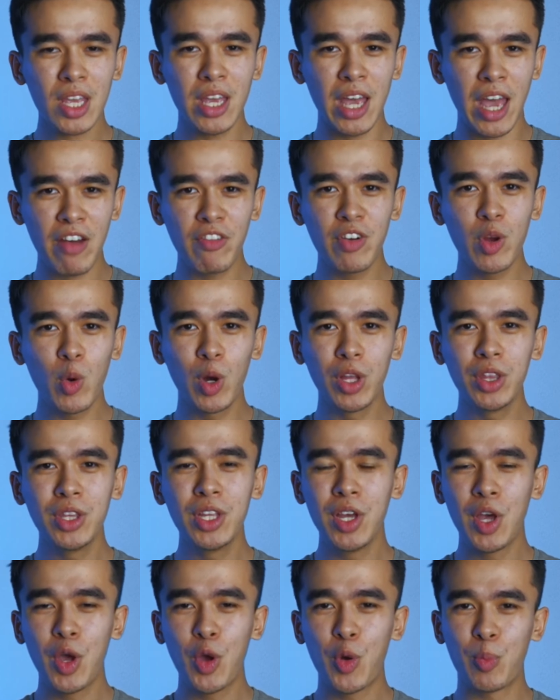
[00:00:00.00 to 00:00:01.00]
everyone.
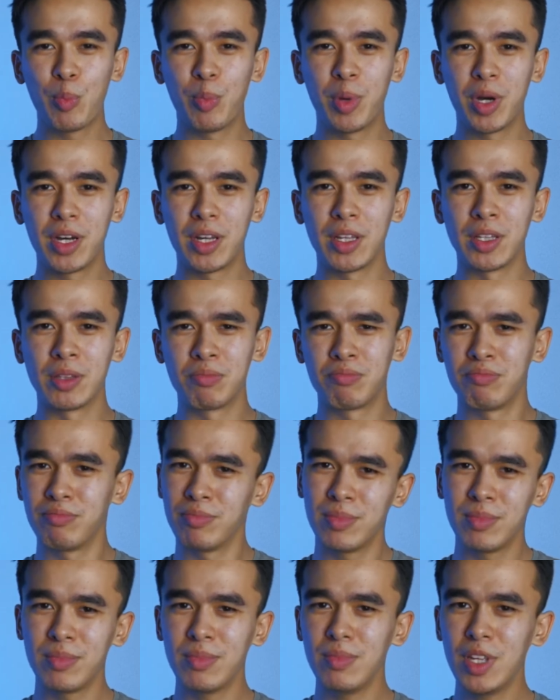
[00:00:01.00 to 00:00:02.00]
But
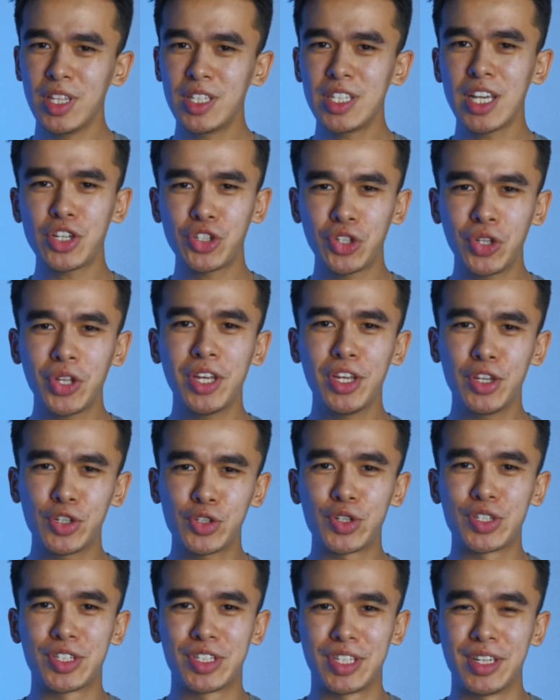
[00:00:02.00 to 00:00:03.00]
it's actually
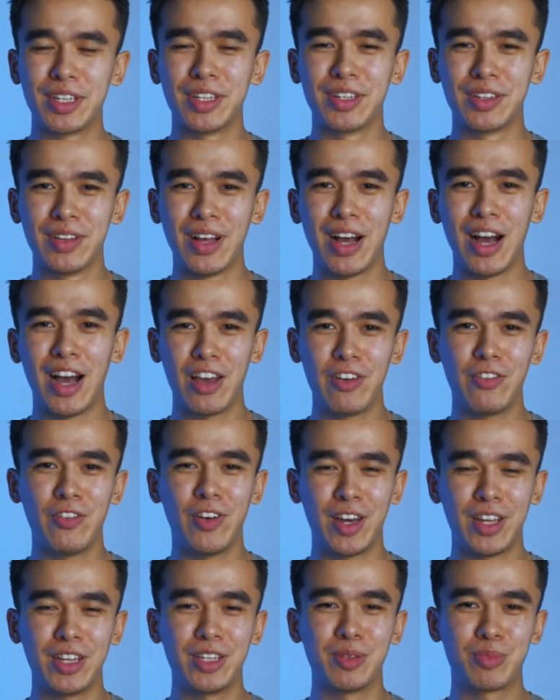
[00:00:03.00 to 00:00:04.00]
interesting. I
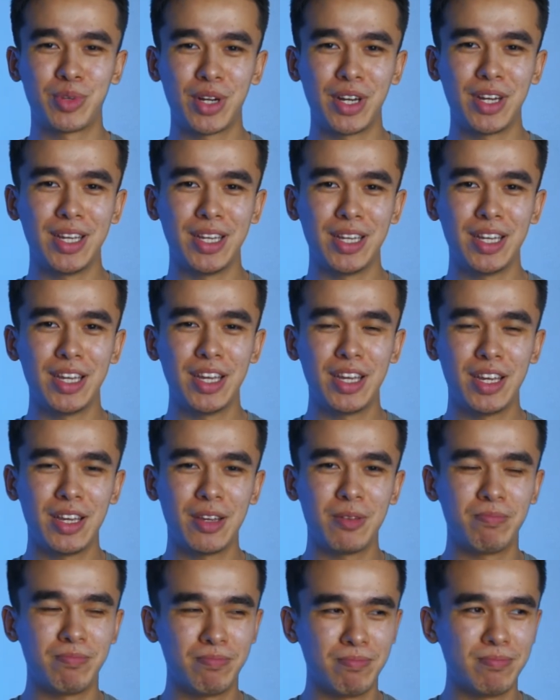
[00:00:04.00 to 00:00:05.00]
find it pretty
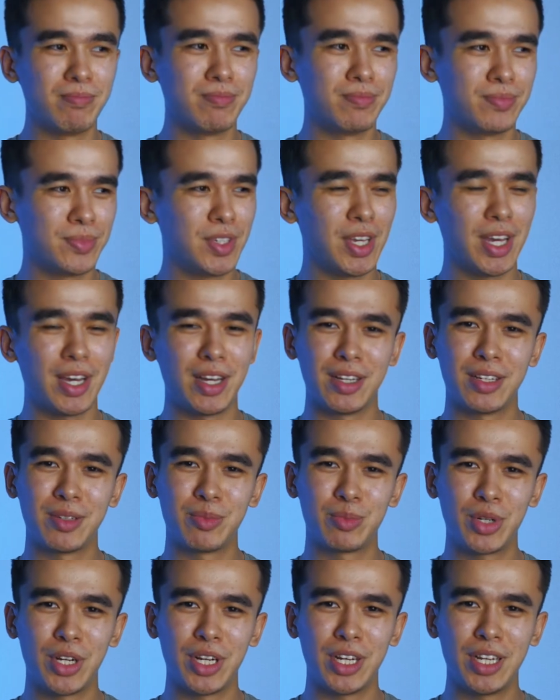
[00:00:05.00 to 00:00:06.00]

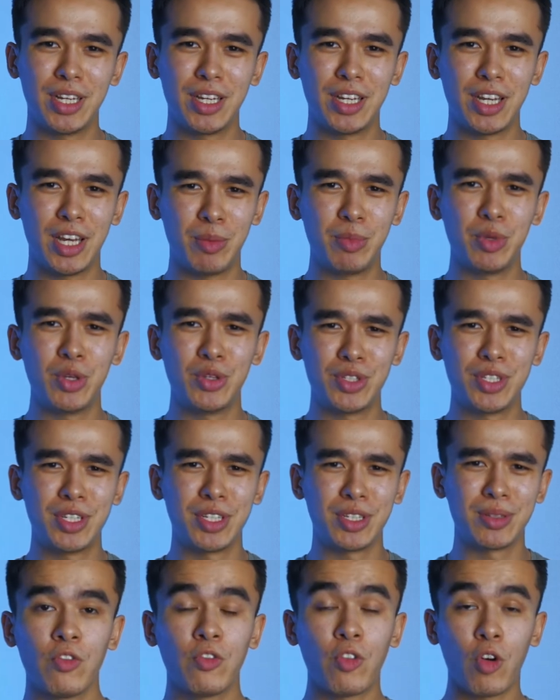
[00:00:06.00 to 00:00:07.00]

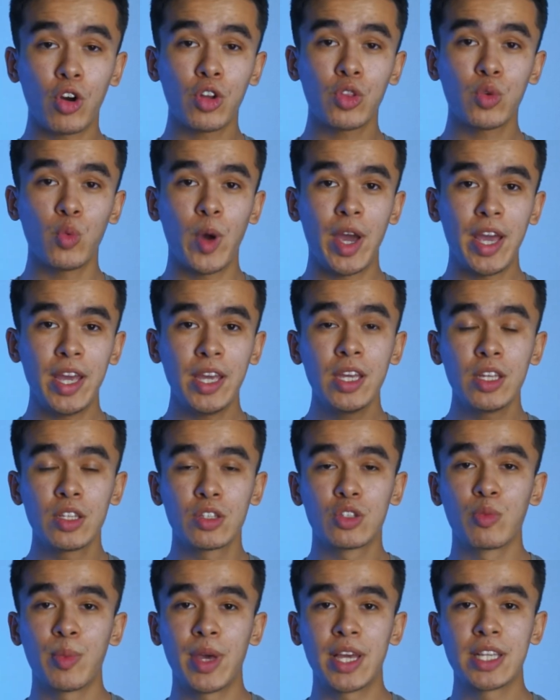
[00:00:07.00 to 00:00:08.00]
amusing. Fourth way
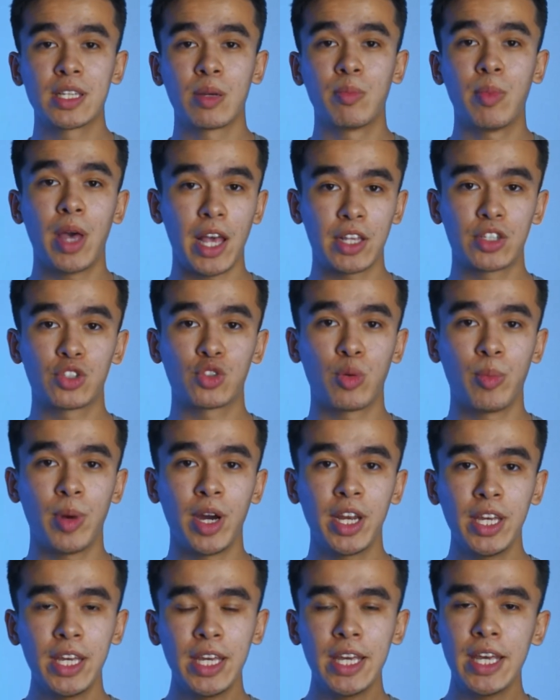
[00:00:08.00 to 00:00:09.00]
to make some extra
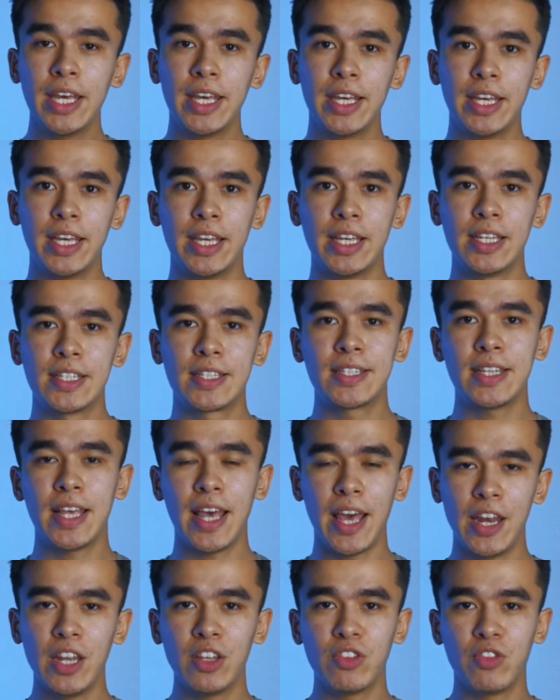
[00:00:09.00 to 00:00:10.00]
money is
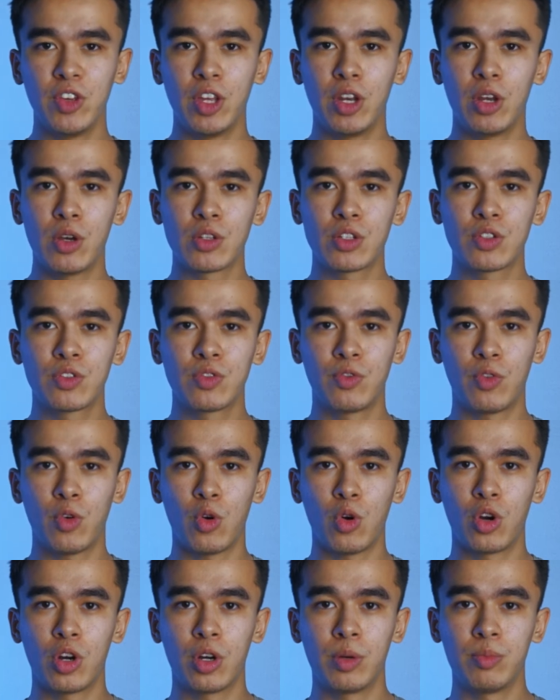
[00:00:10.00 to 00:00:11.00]
edit videos
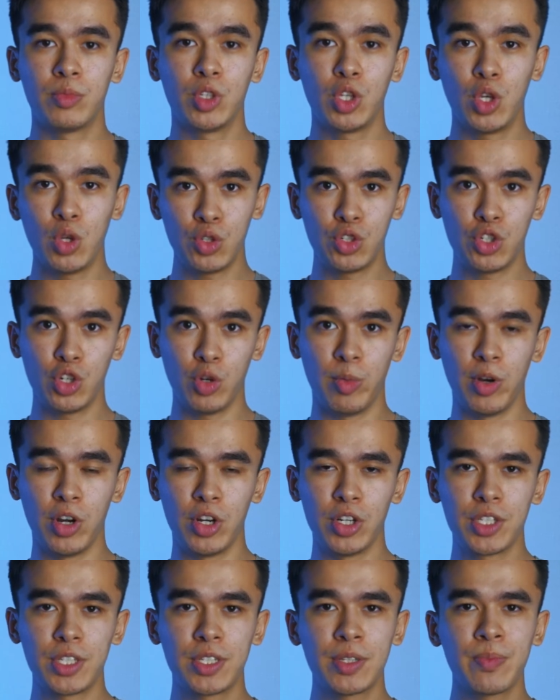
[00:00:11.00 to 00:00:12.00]
for
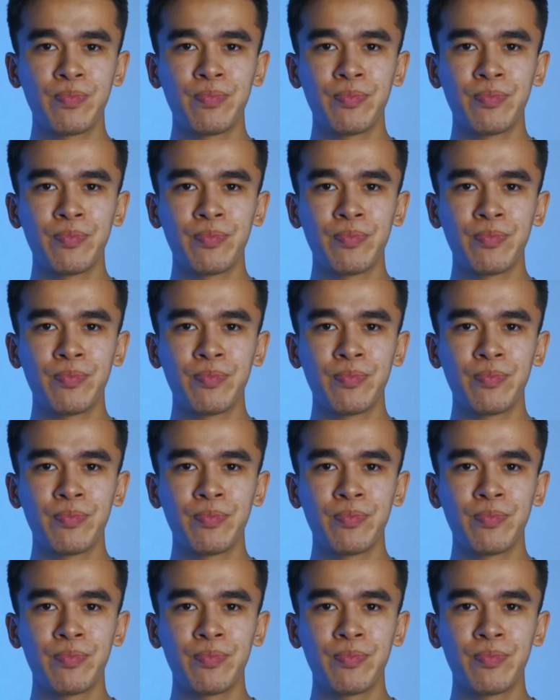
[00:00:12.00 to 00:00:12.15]
YouTubers.